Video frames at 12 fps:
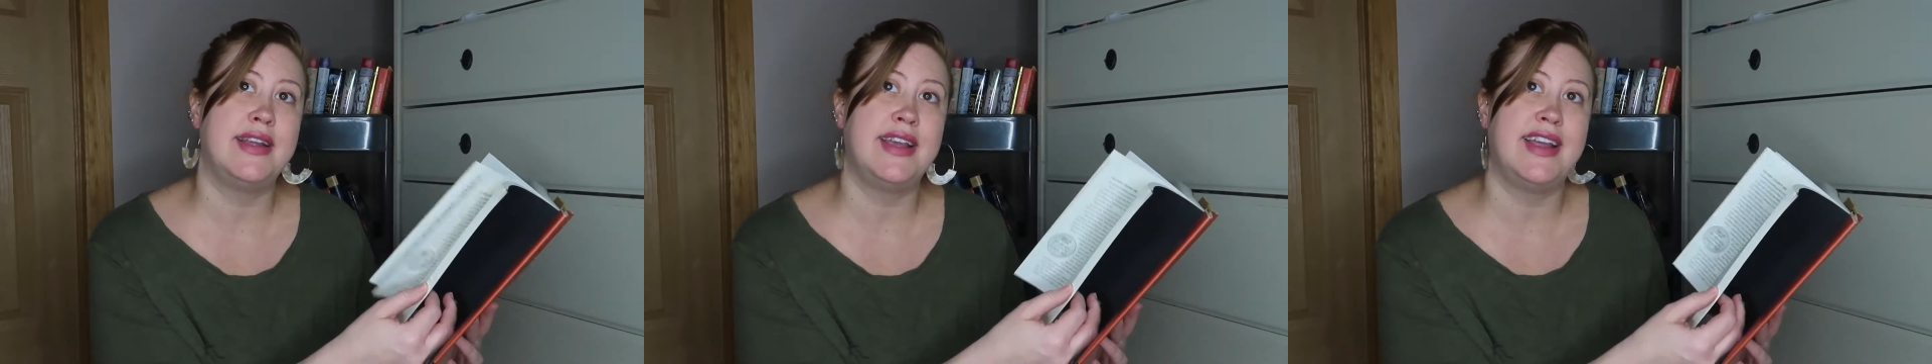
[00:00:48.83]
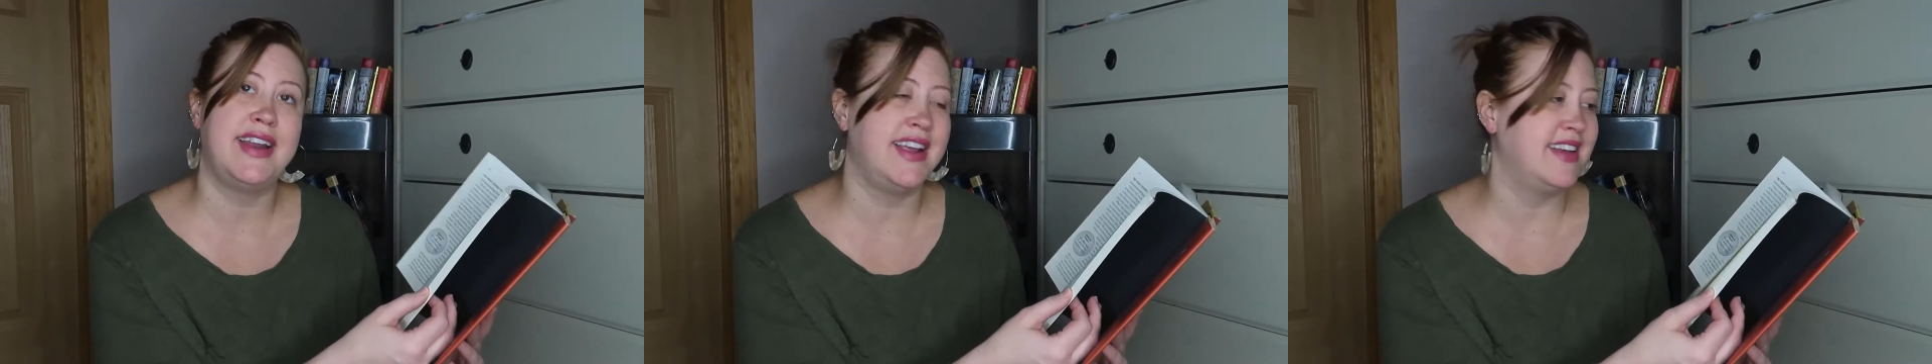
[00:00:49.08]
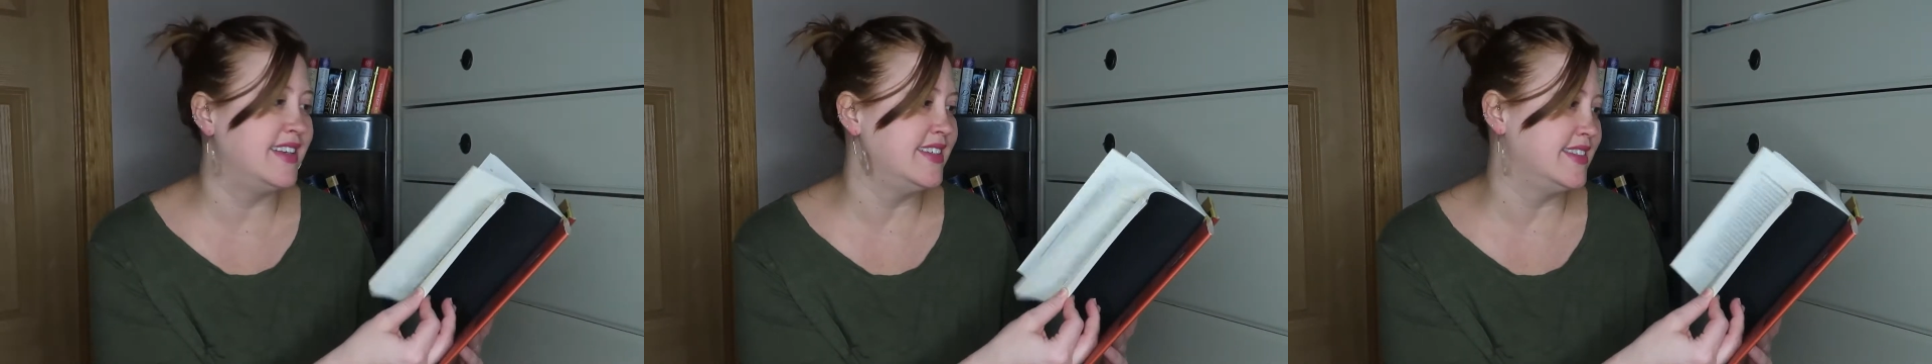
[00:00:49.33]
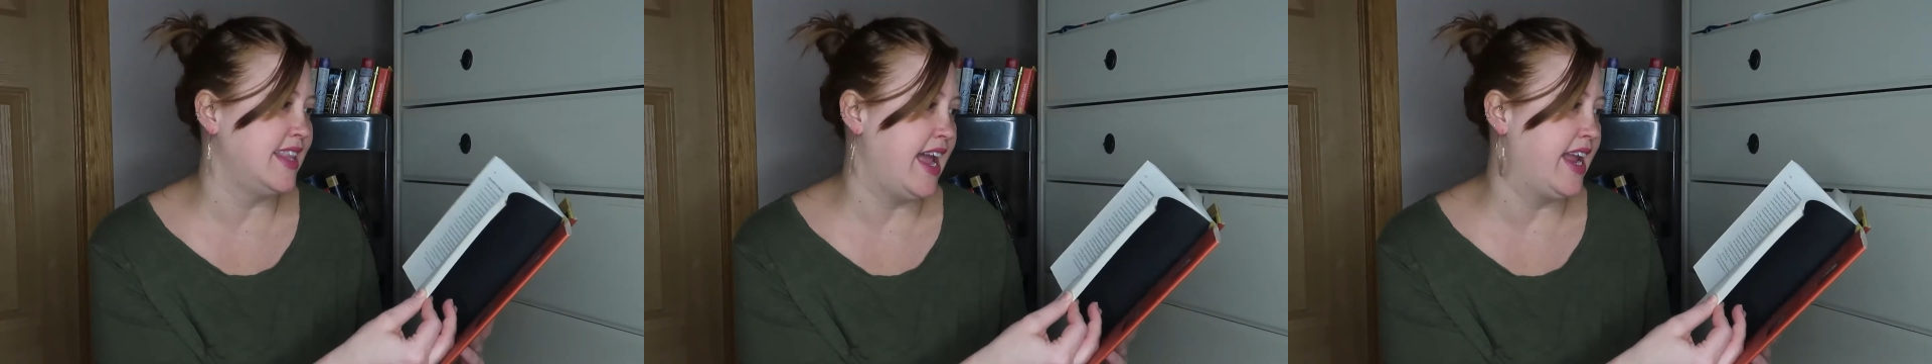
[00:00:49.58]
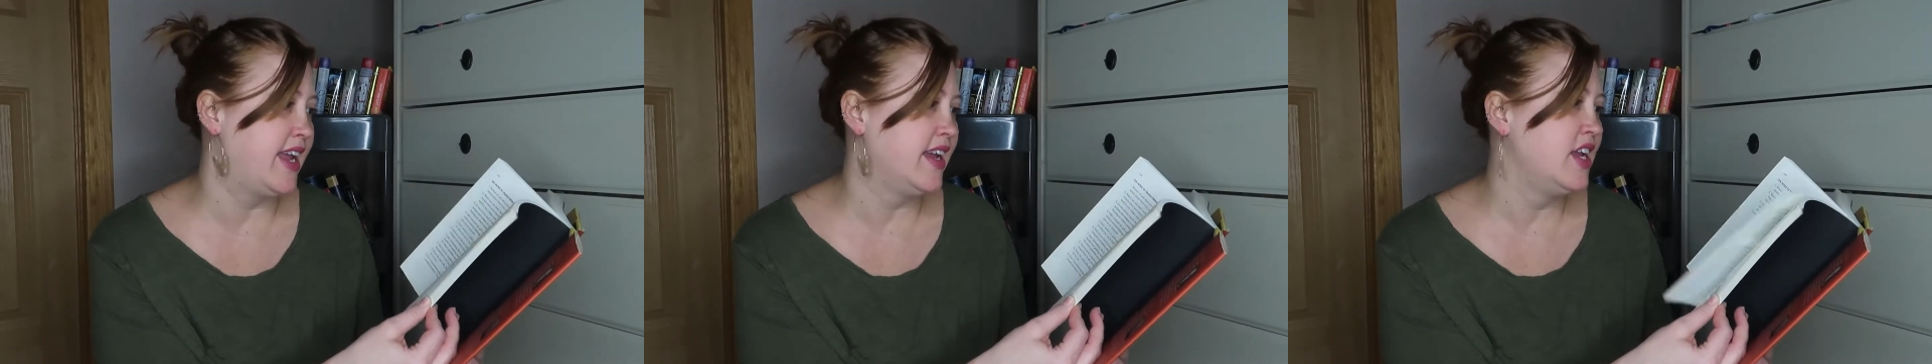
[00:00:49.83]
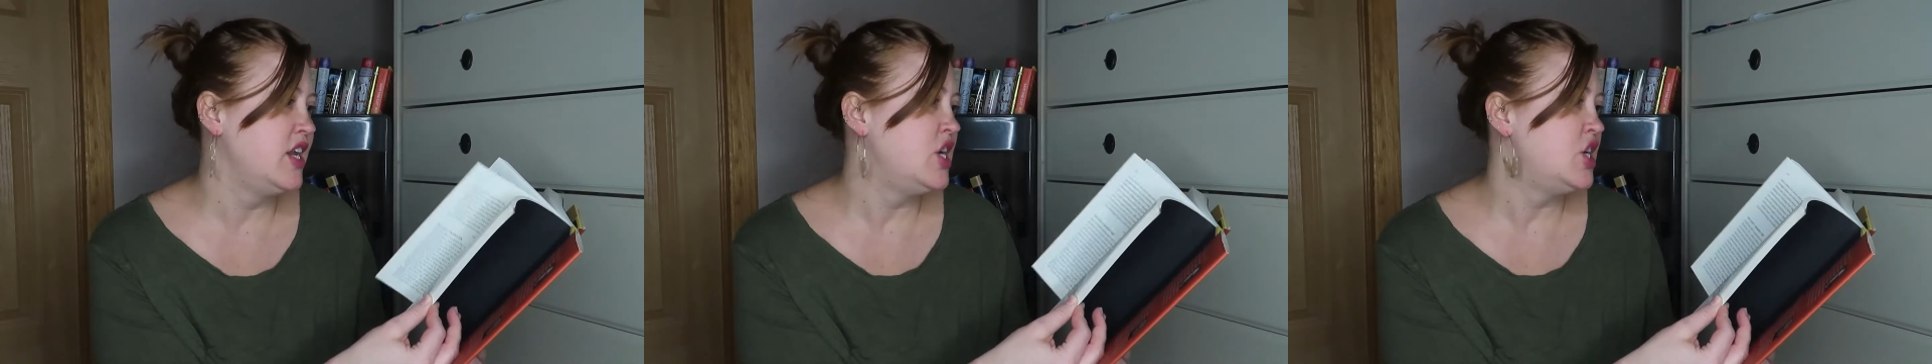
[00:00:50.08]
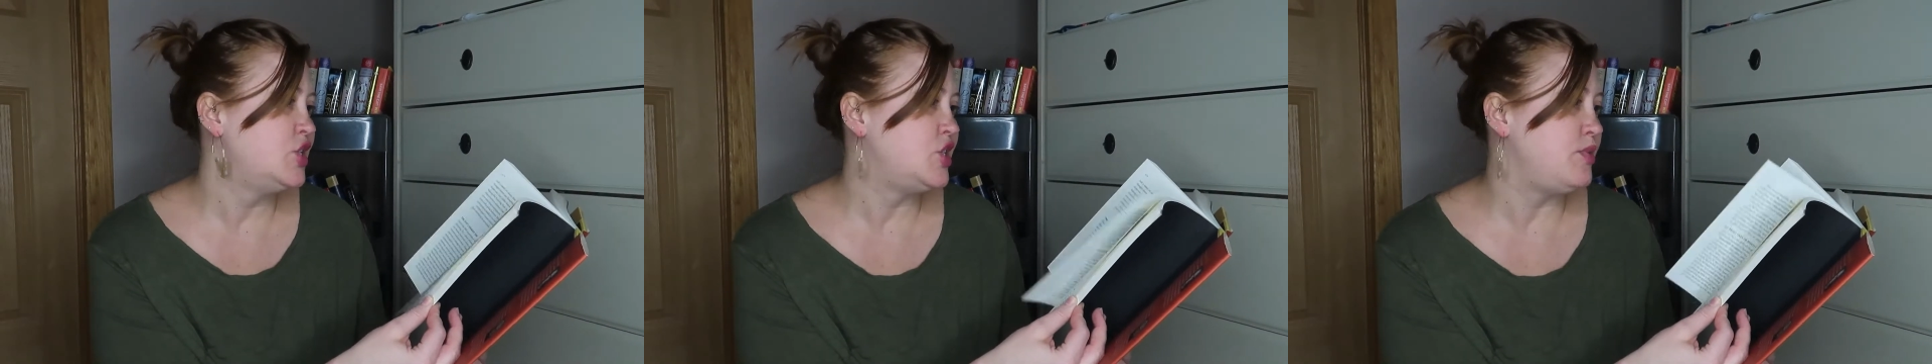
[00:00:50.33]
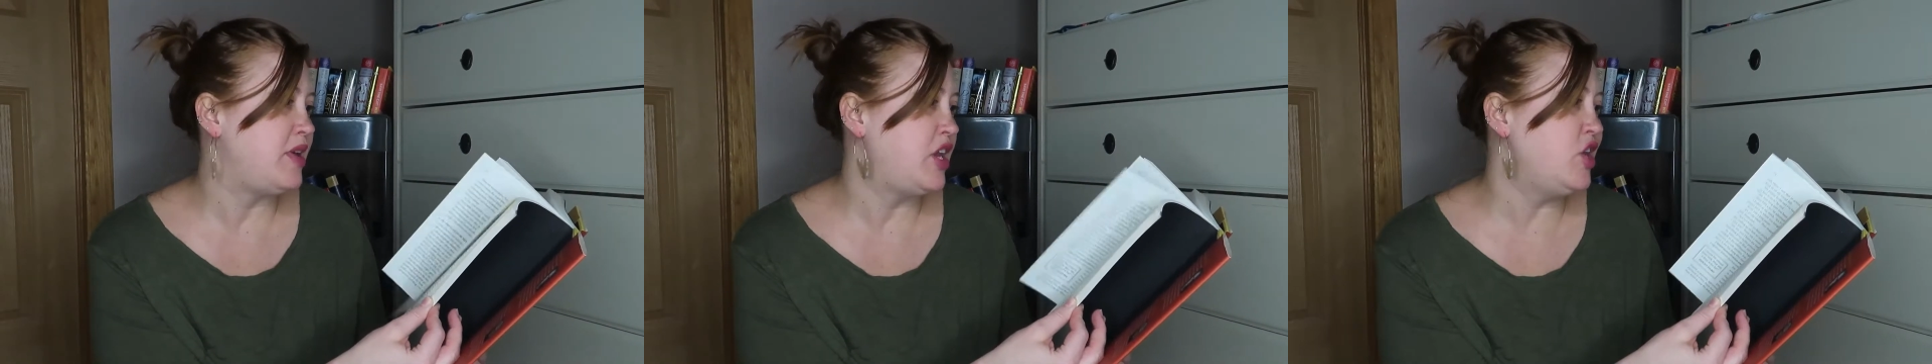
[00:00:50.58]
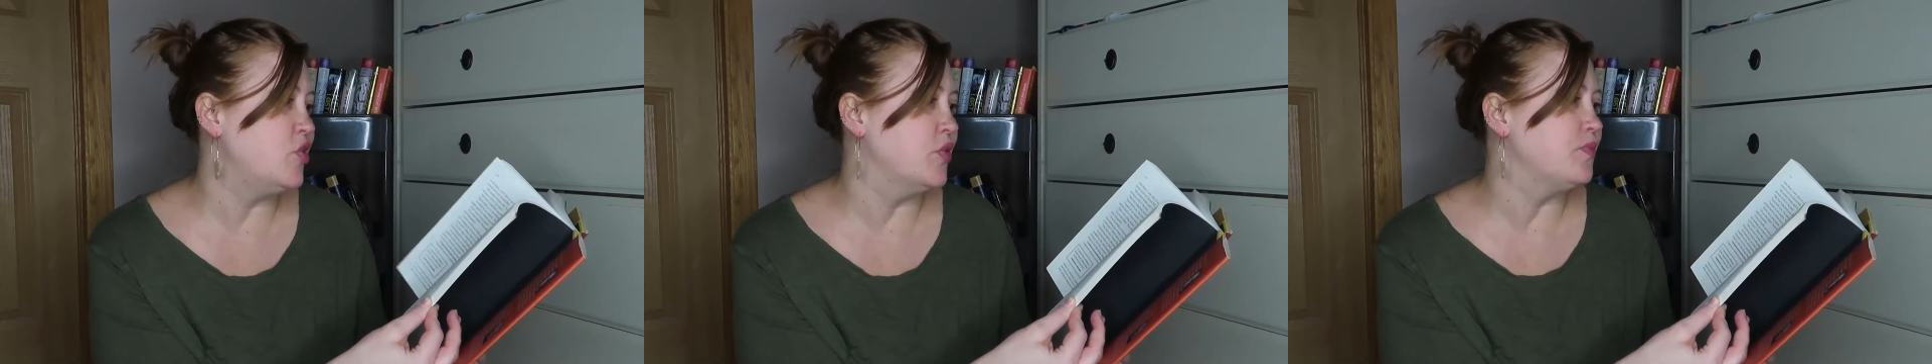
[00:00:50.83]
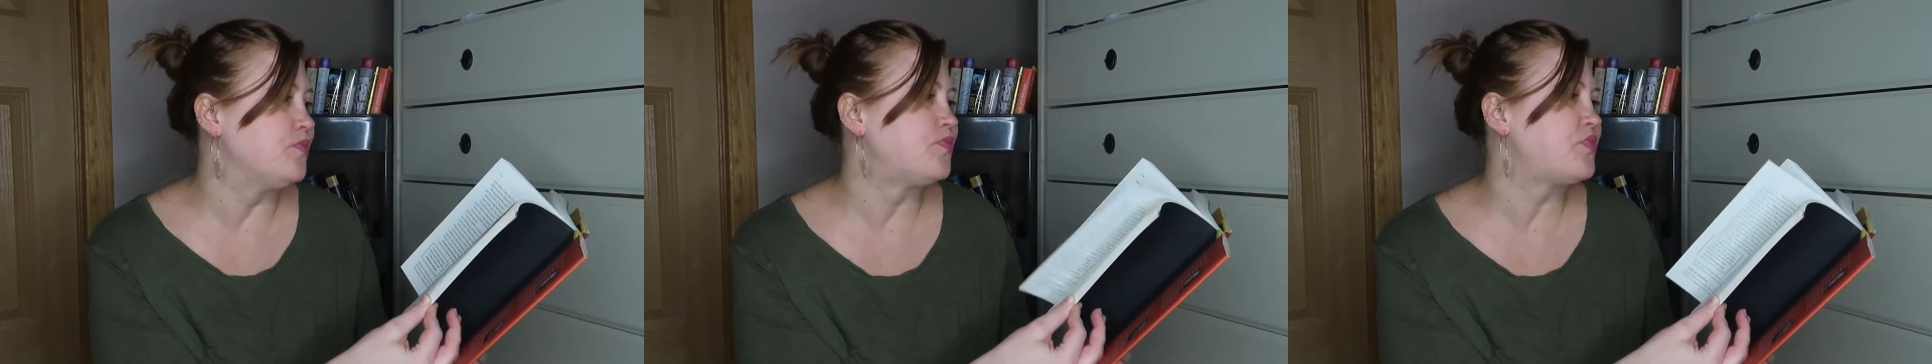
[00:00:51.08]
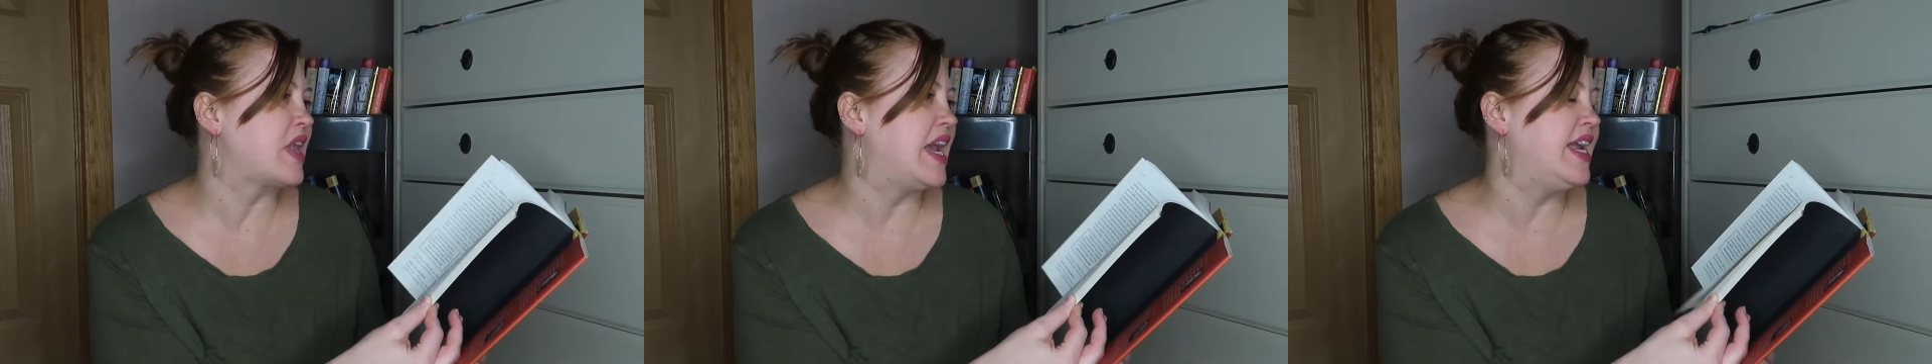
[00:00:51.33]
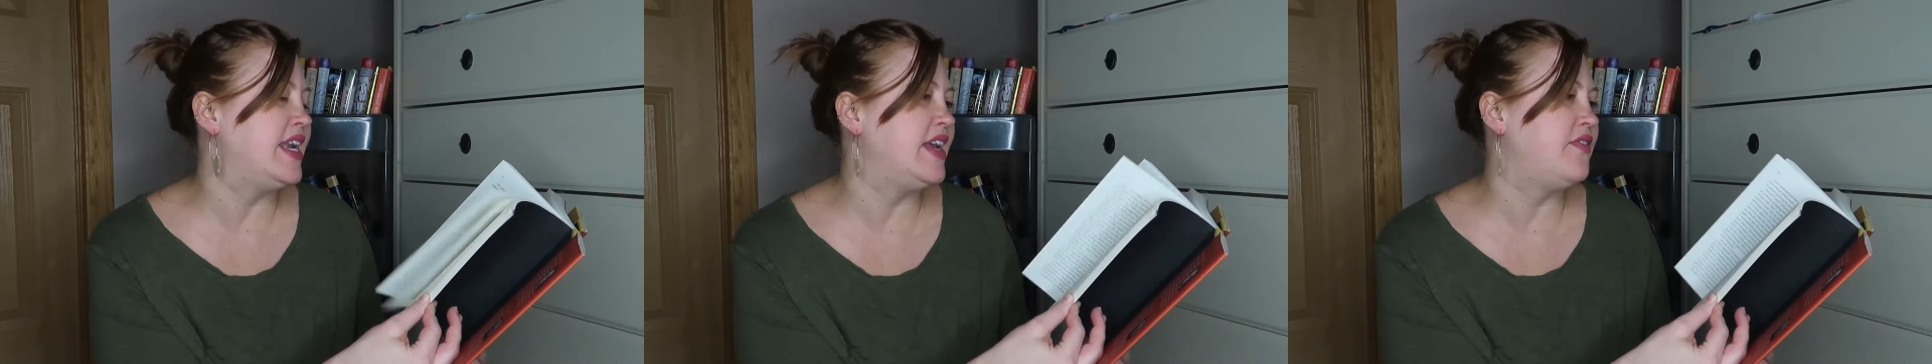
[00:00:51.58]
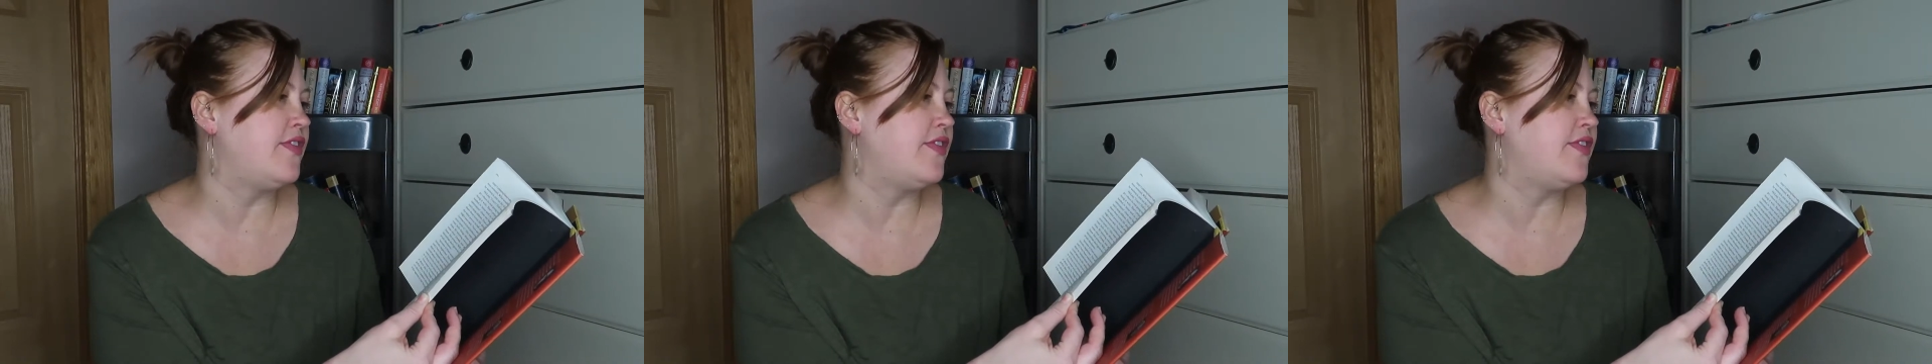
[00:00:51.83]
it is like to be you. And